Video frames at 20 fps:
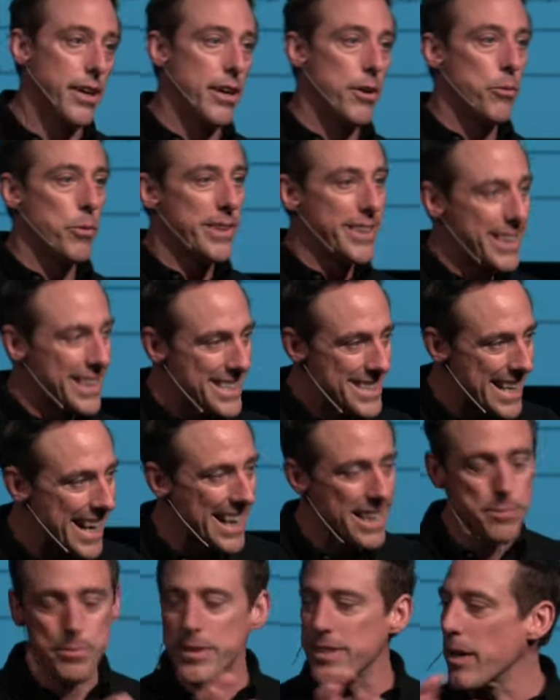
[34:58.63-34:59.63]
what the
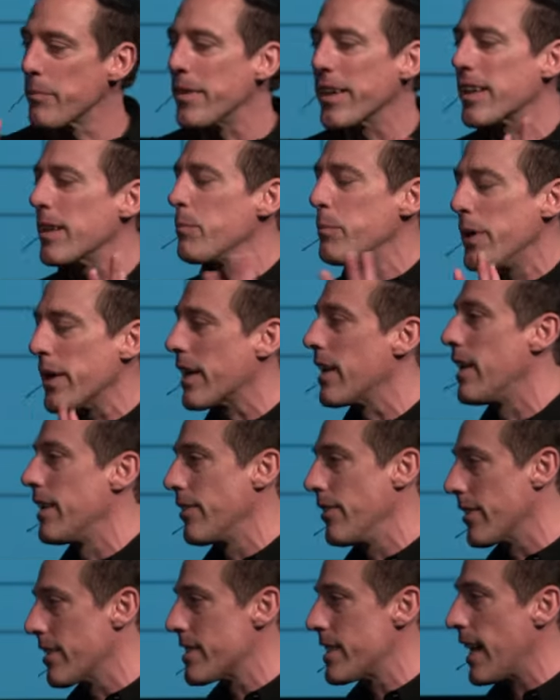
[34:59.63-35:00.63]
exact specific, I'm not going to pick on
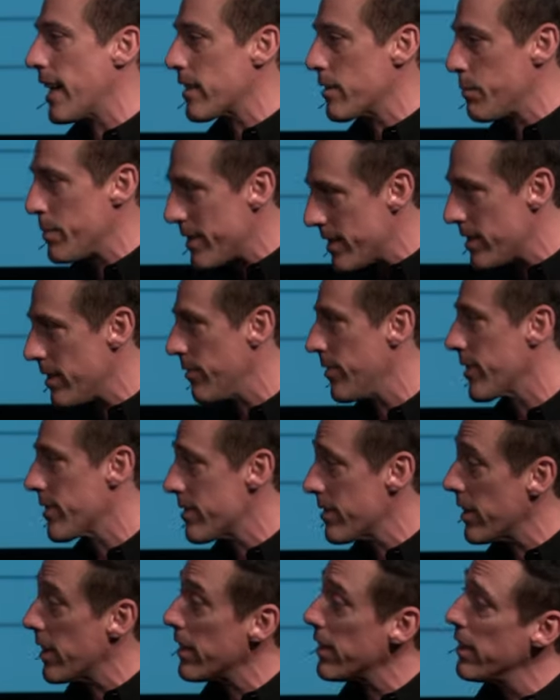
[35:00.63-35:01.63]
your exact specific
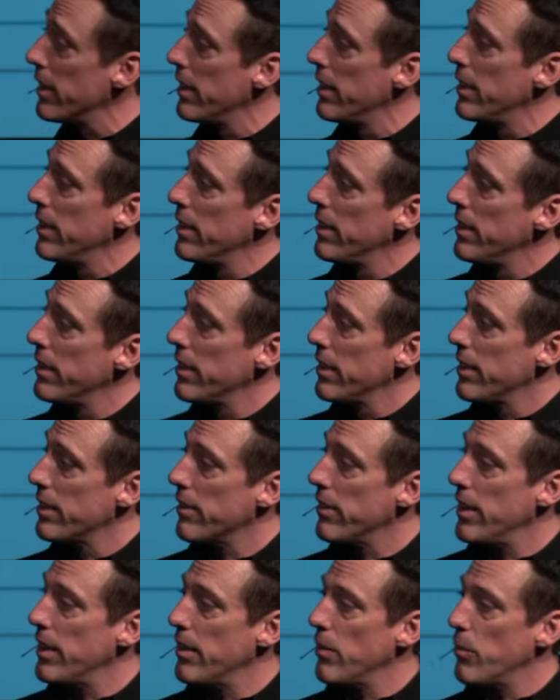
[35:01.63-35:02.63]
sin. All right?